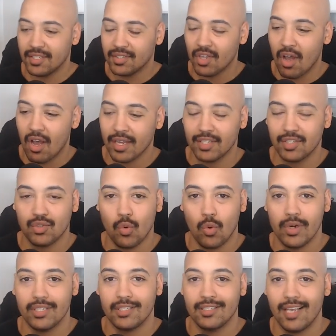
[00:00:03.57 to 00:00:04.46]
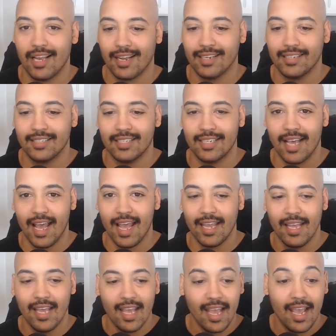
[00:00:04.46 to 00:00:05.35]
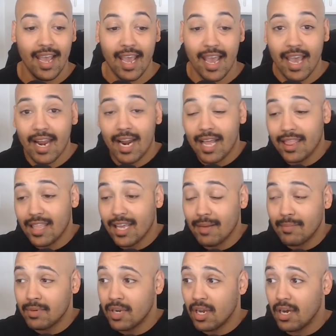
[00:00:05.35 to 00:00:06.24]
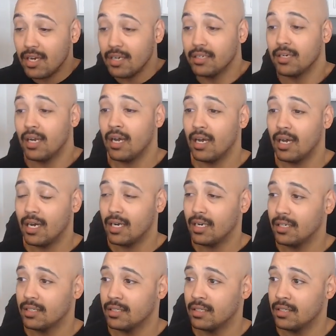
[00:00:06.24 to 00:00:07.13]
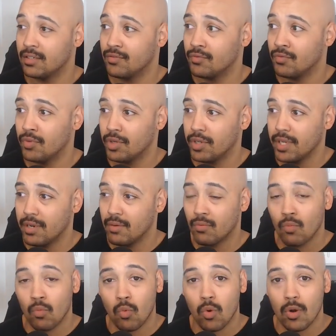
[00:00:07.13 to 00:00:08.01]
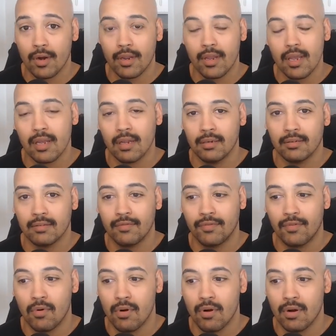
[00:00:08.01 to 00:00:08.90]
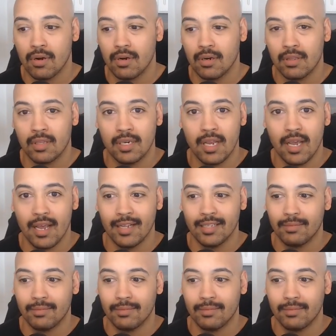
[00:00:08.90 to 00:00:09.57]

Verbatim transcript: It's August twenty-second today, and I think I'm done uh, really working for the day.